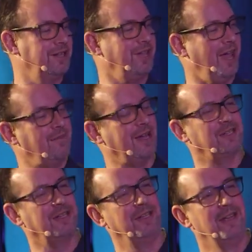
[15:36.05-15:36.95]
And to have
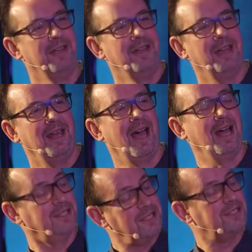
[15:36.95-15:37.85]
actually an
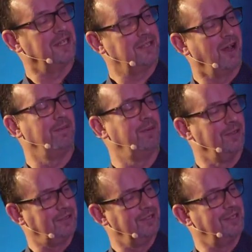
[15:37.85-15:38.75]
artistic type
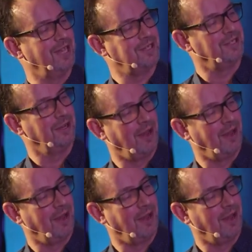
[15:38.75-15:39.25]
person is actually,